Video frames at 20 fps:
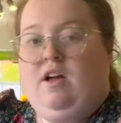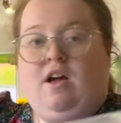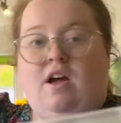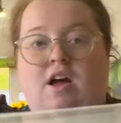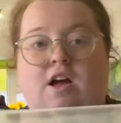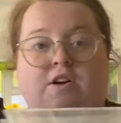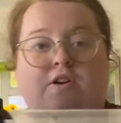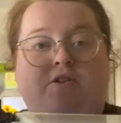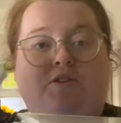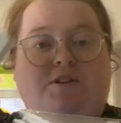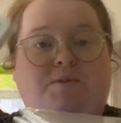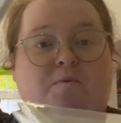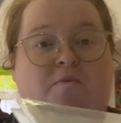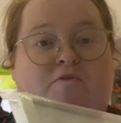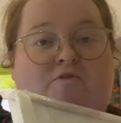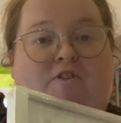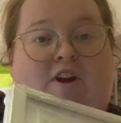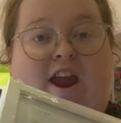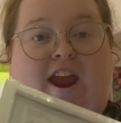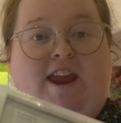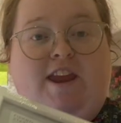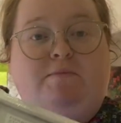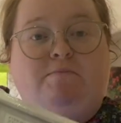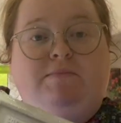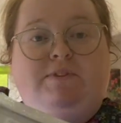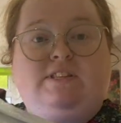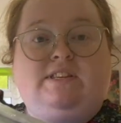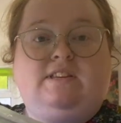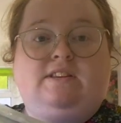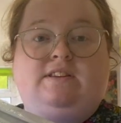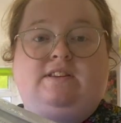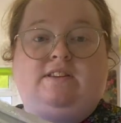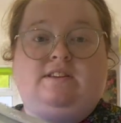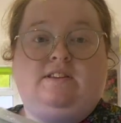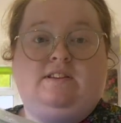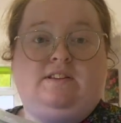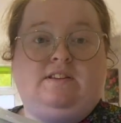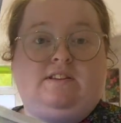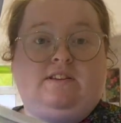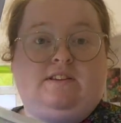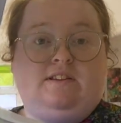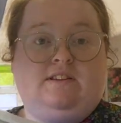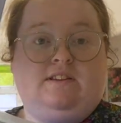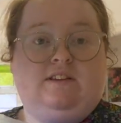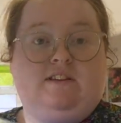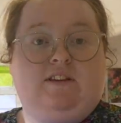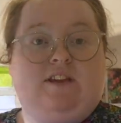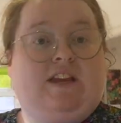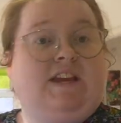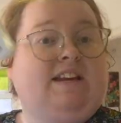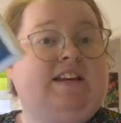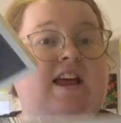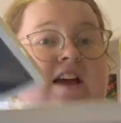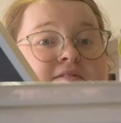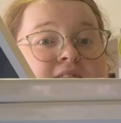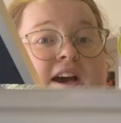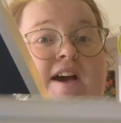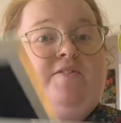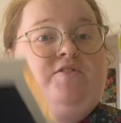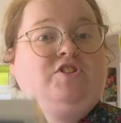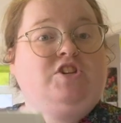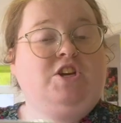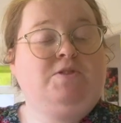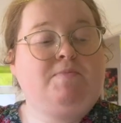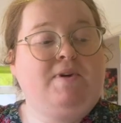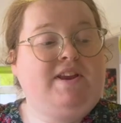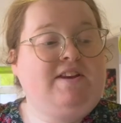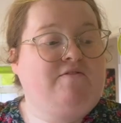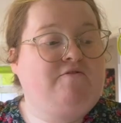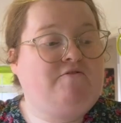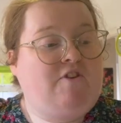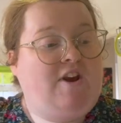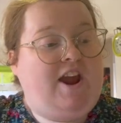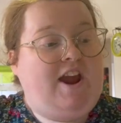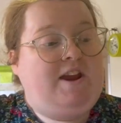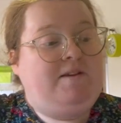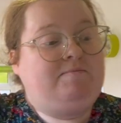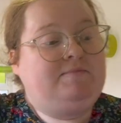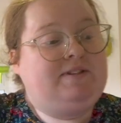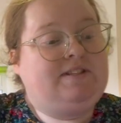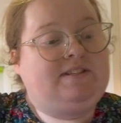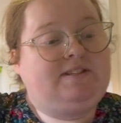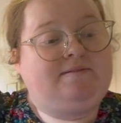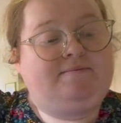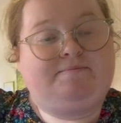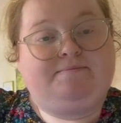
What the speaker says: I got some frames. Never have too many frames.